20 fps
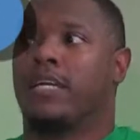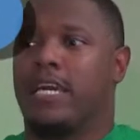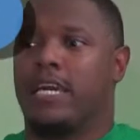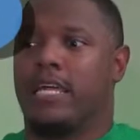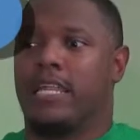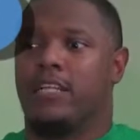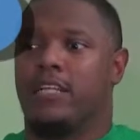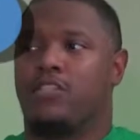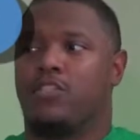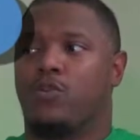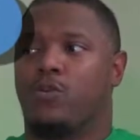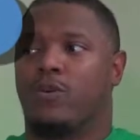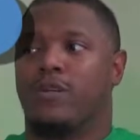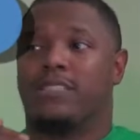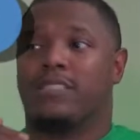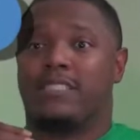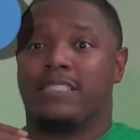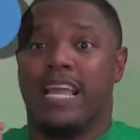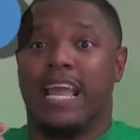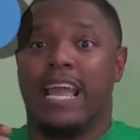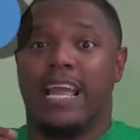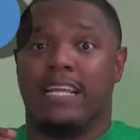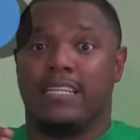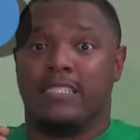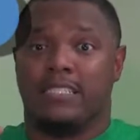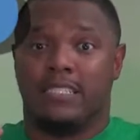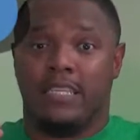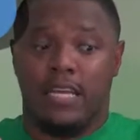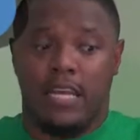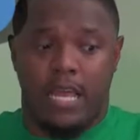get into a
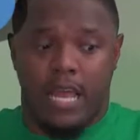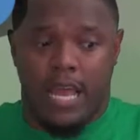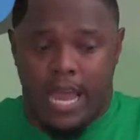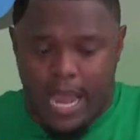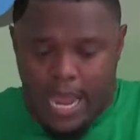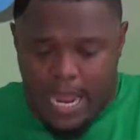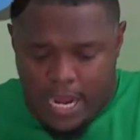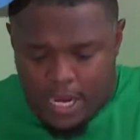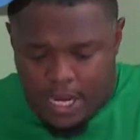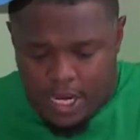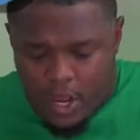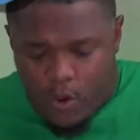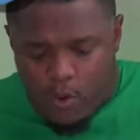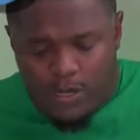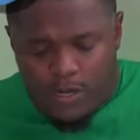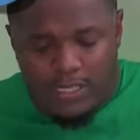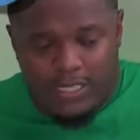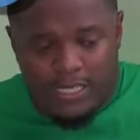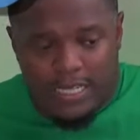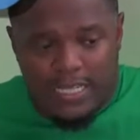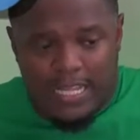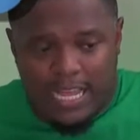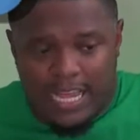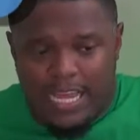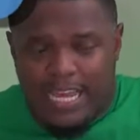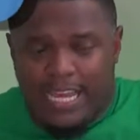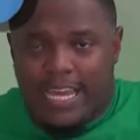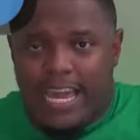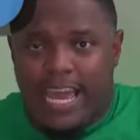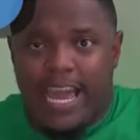stance and noticing
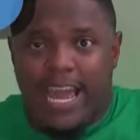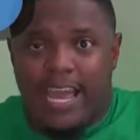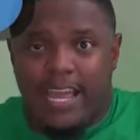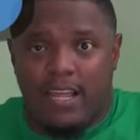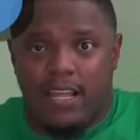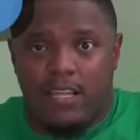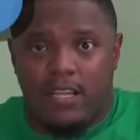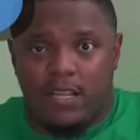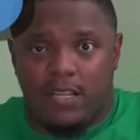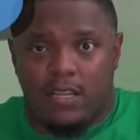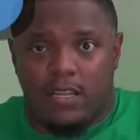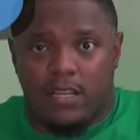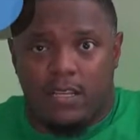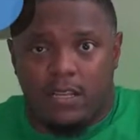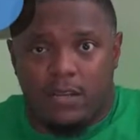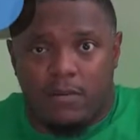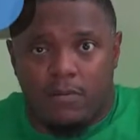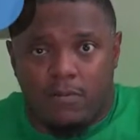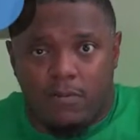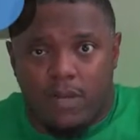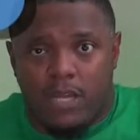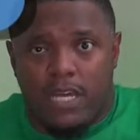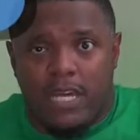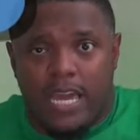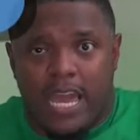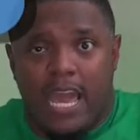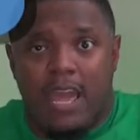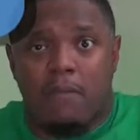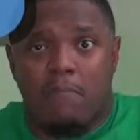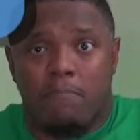that he can't
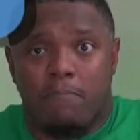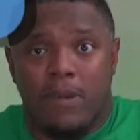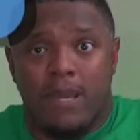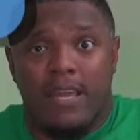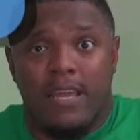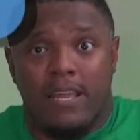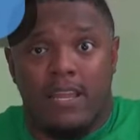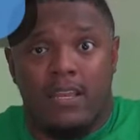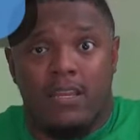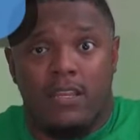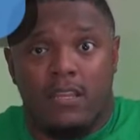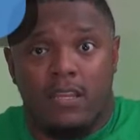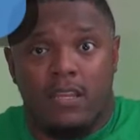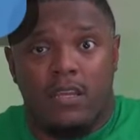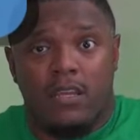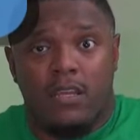bend,